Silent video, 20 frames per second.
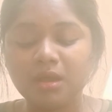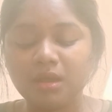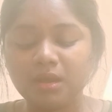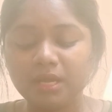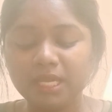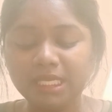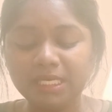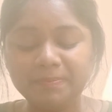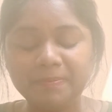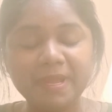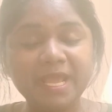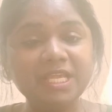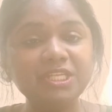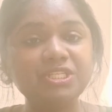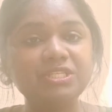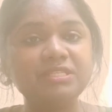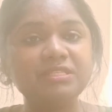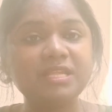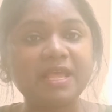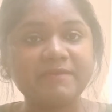in page
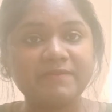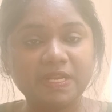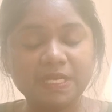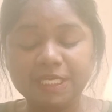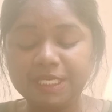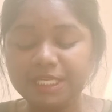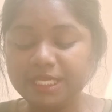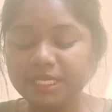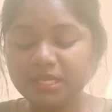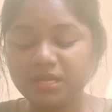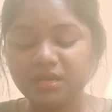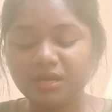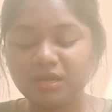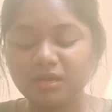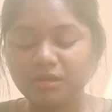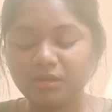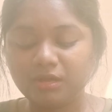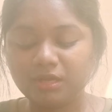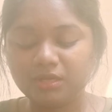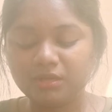70,
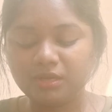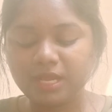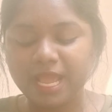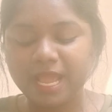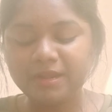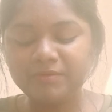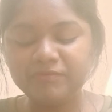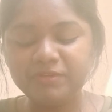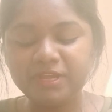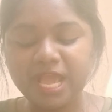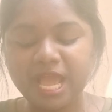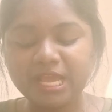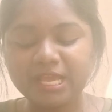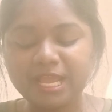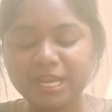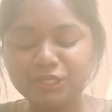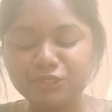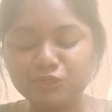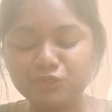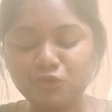and we
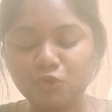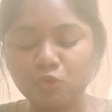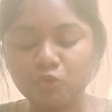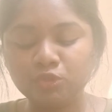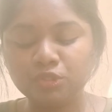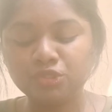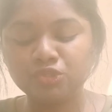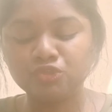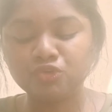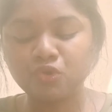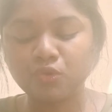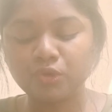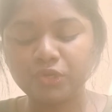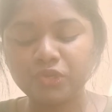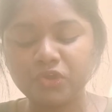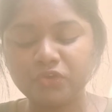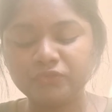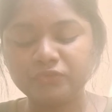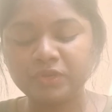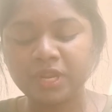get to know the
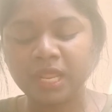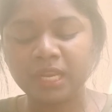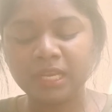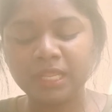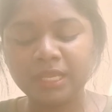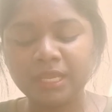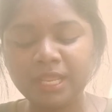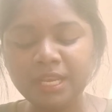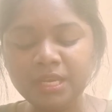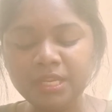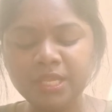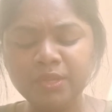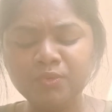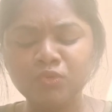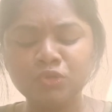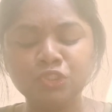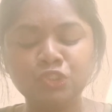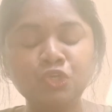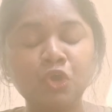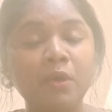story of Nalayan. He
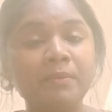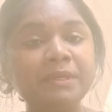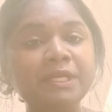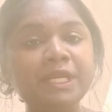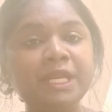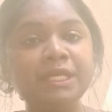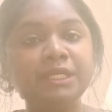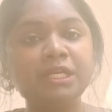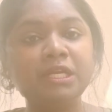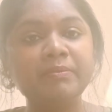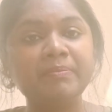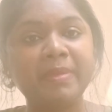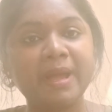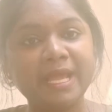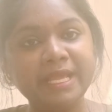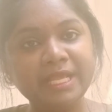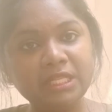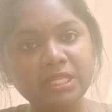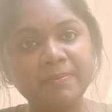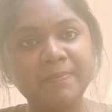was dominated
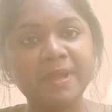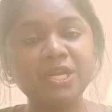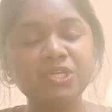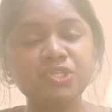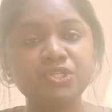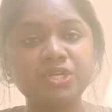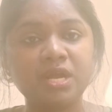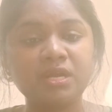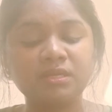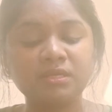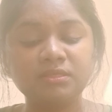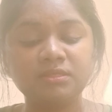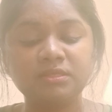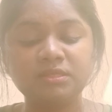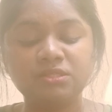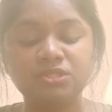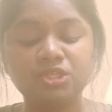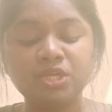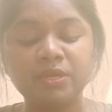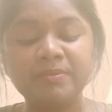by the patriarchal
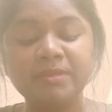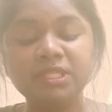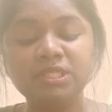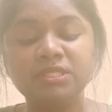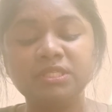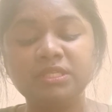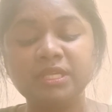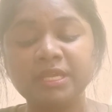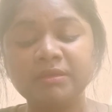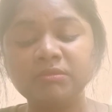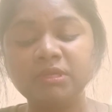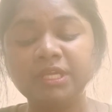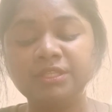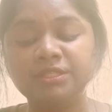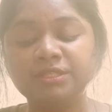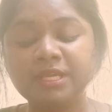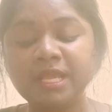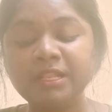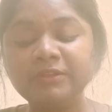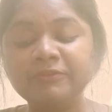system
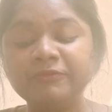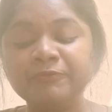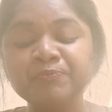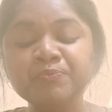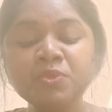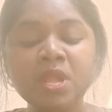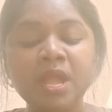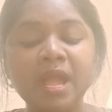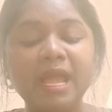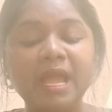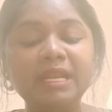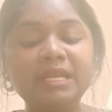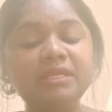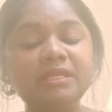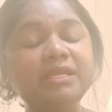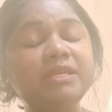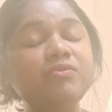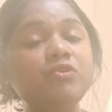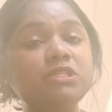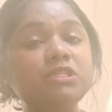itself, and
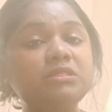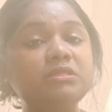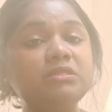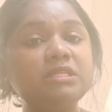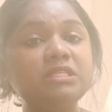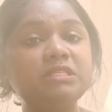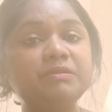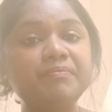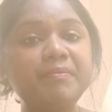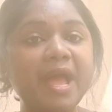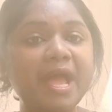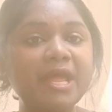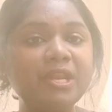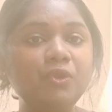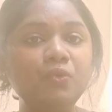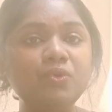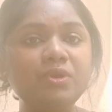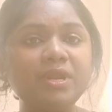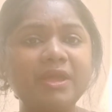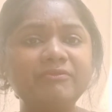he was this man
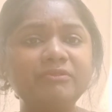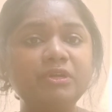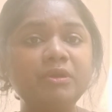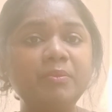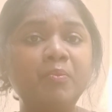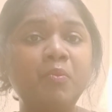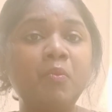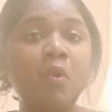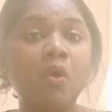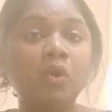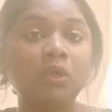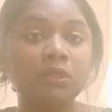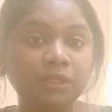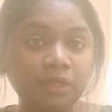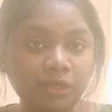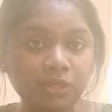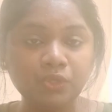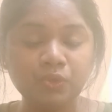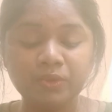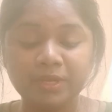who never
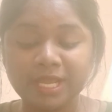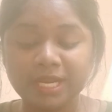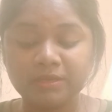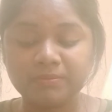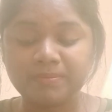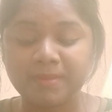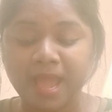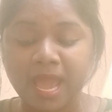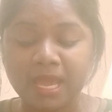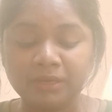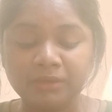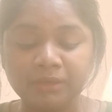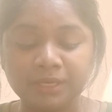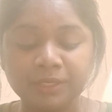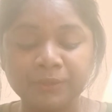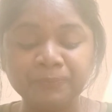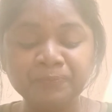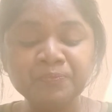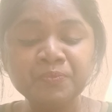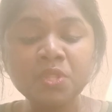bothered to get
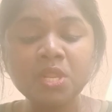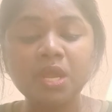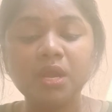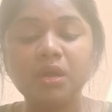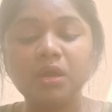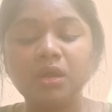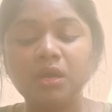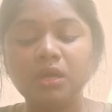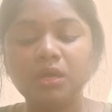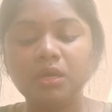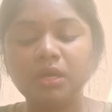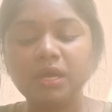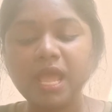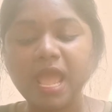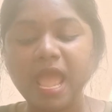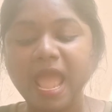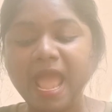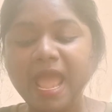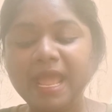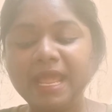married.
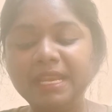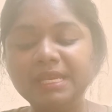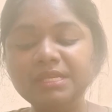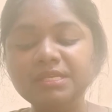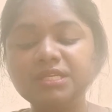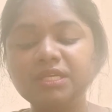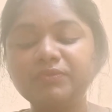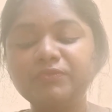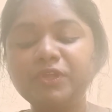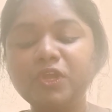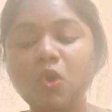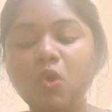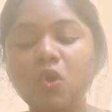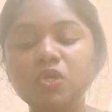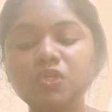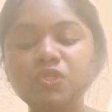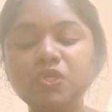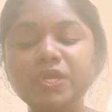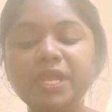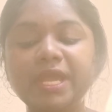And we
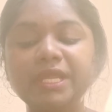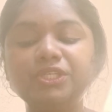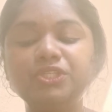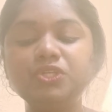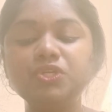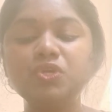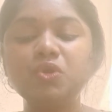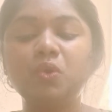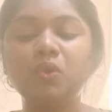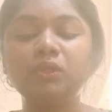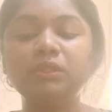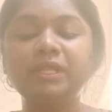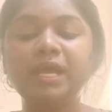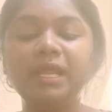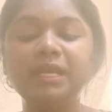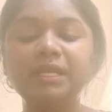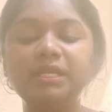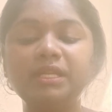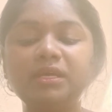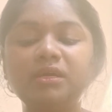also get to know
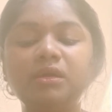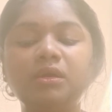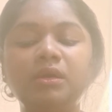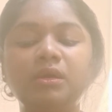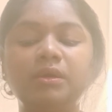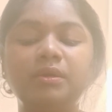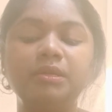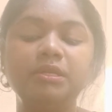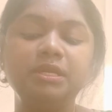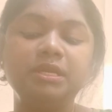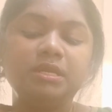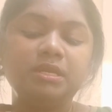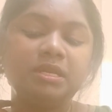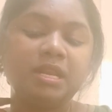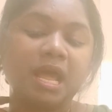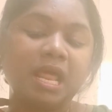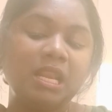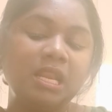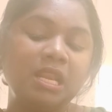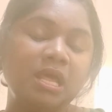that
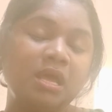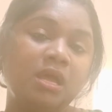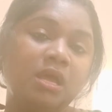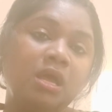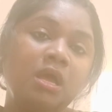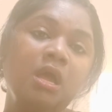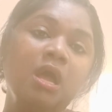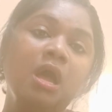Nalla